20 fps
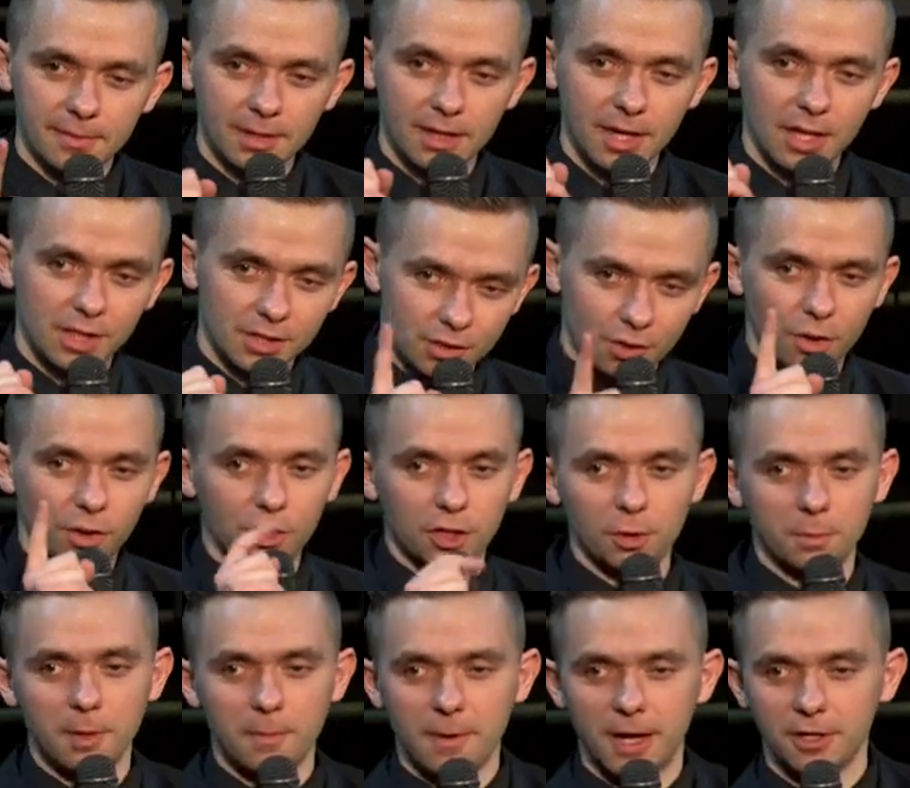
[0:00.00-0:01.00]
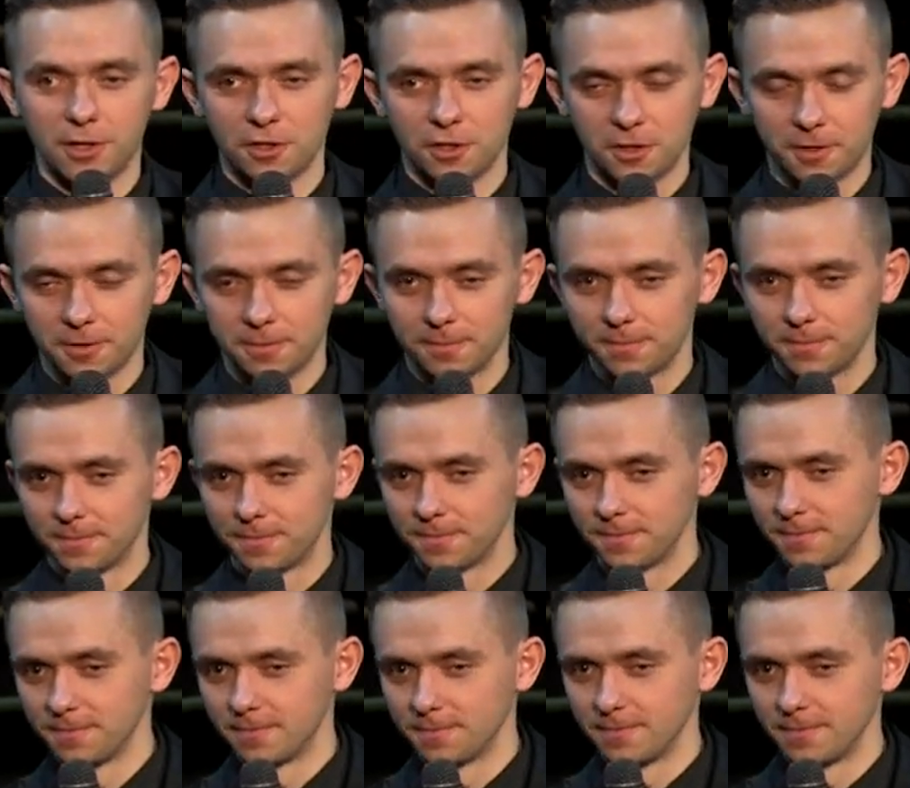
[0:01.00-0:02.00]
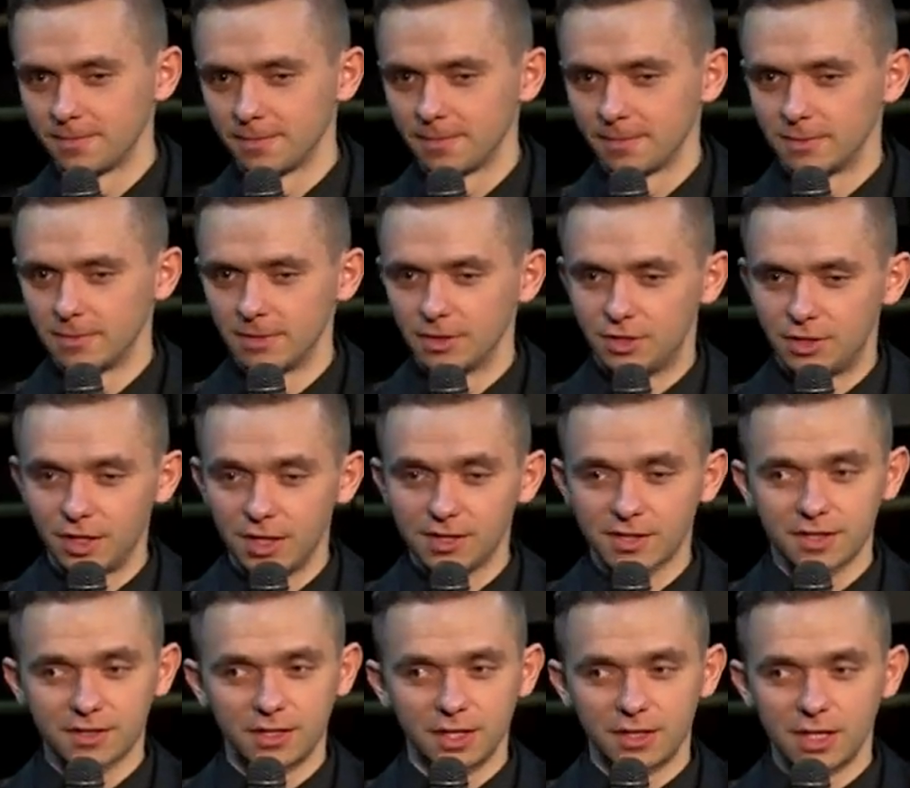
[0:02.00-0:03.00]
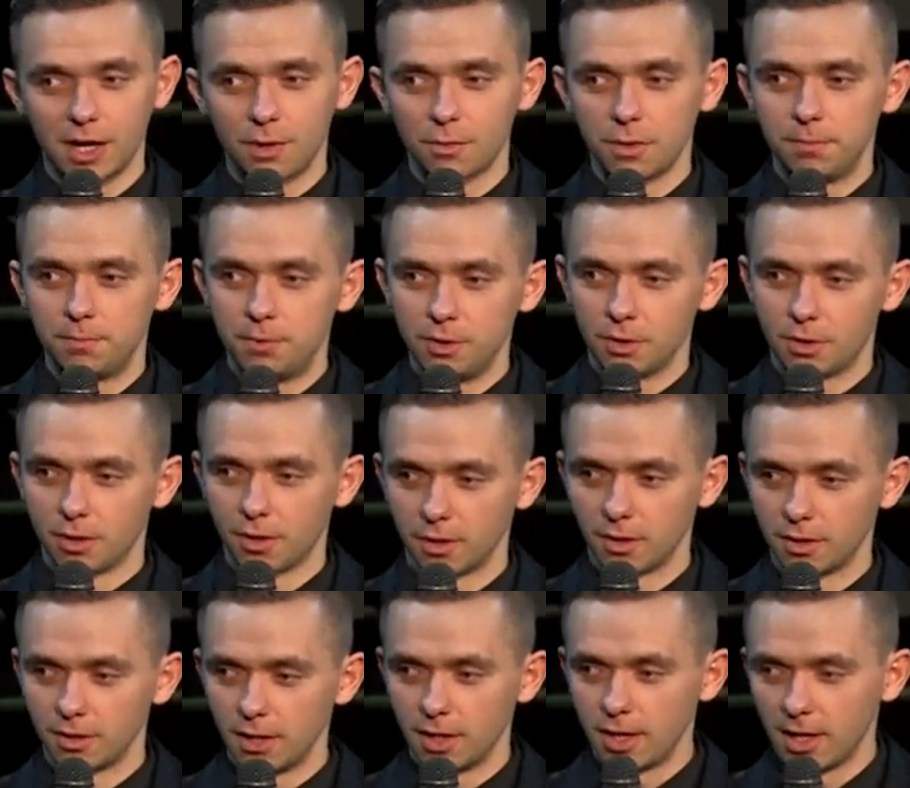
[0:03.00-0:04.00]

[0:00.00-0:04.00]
is going to be mentioned. Jesus did not rebuke her